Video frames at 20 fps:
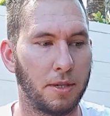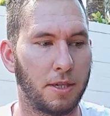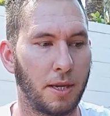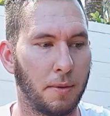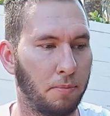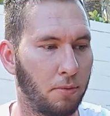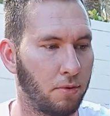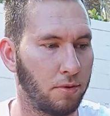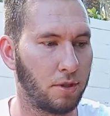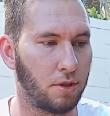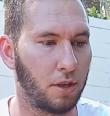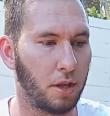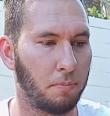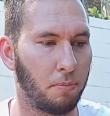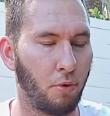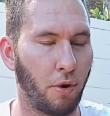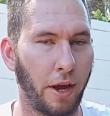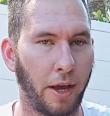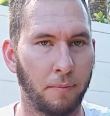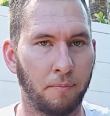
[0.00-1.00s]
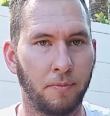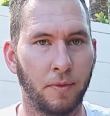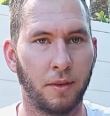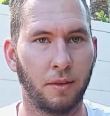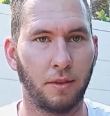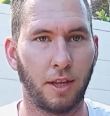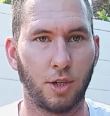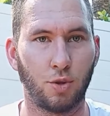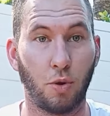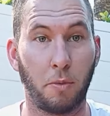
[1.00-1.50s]
it simple to the point.
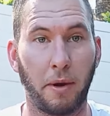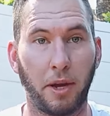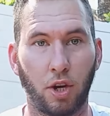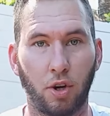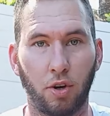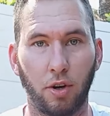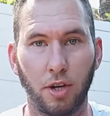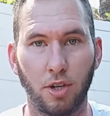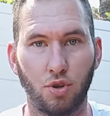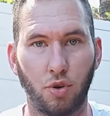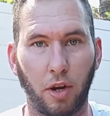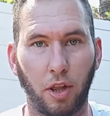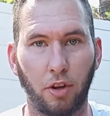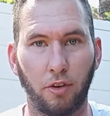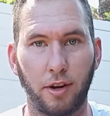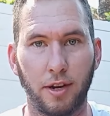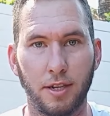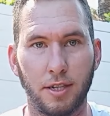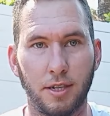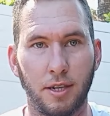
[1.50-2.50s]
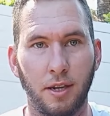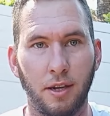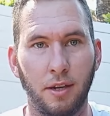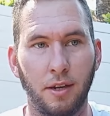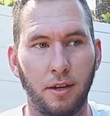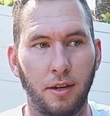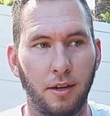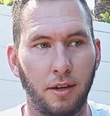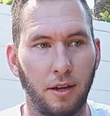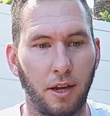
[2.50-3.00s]
That's what my current trailer is.
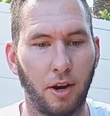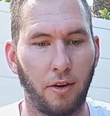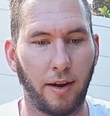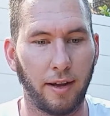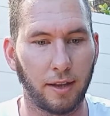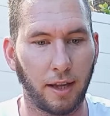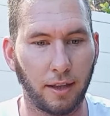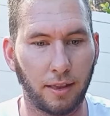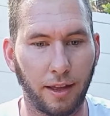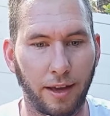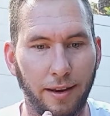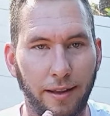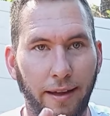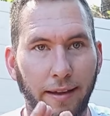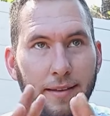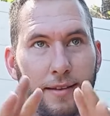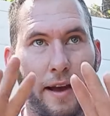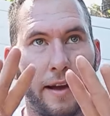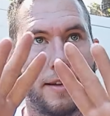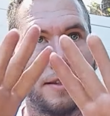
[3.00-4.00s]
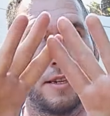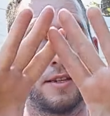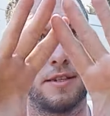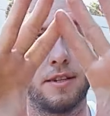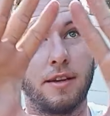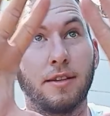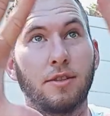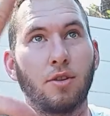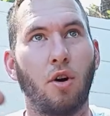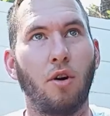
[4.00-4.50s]
You know, I like that like nice,
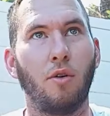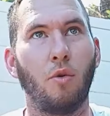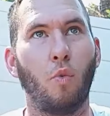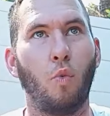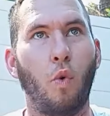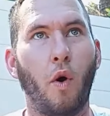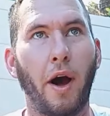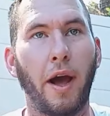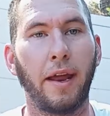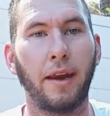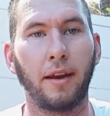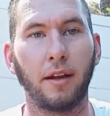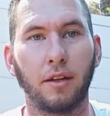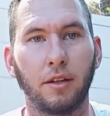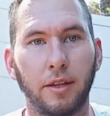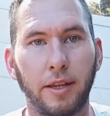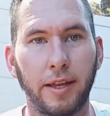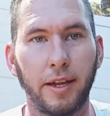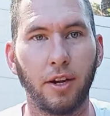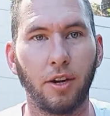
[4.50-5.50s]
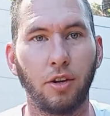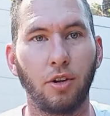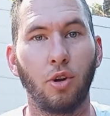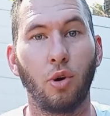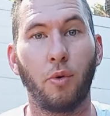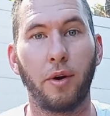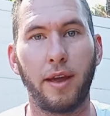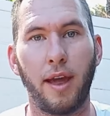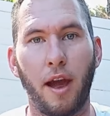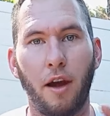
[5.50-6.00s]
it's, it's all white and clear.
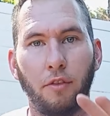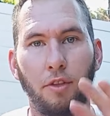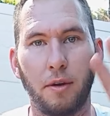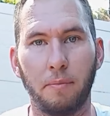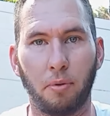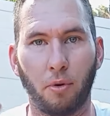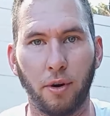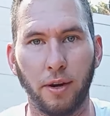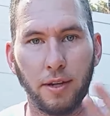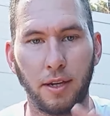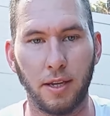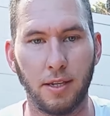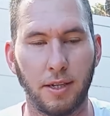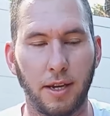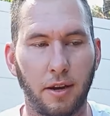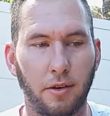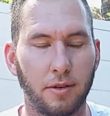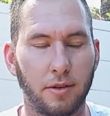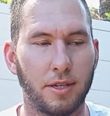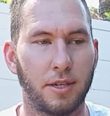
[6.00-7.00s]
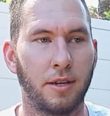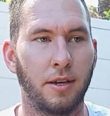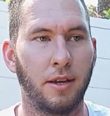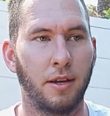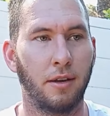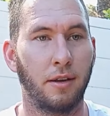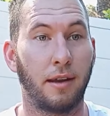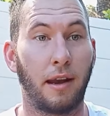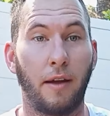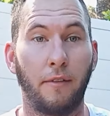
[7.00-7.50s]
You only have the important details.
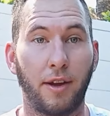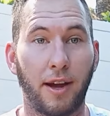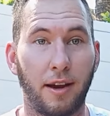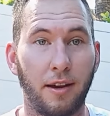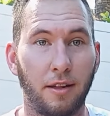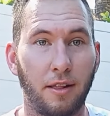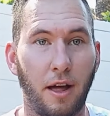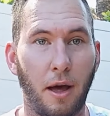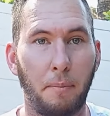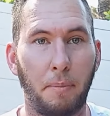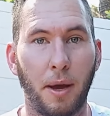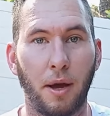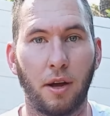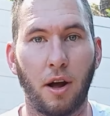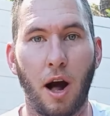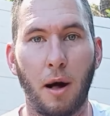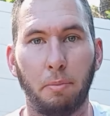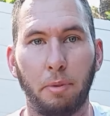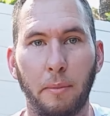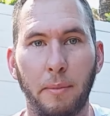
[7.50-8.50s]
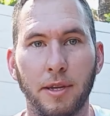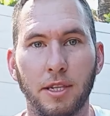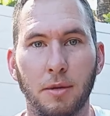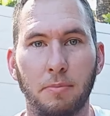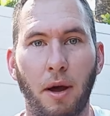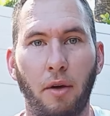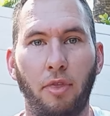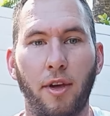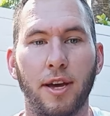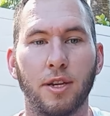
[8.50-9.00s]
And I've gotten a lot of compliments
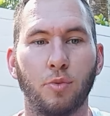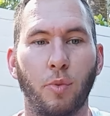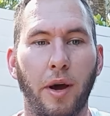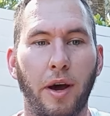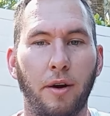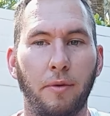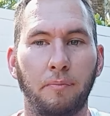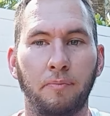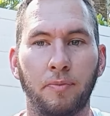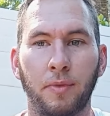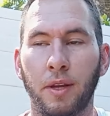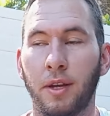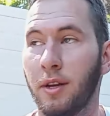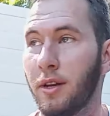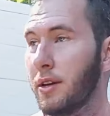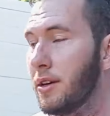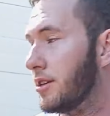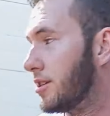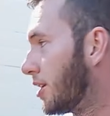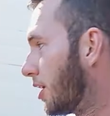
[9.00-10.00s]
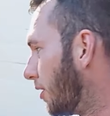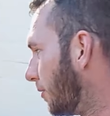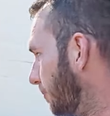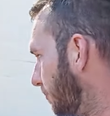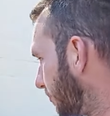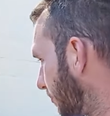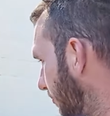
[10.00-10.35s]
about that as well. So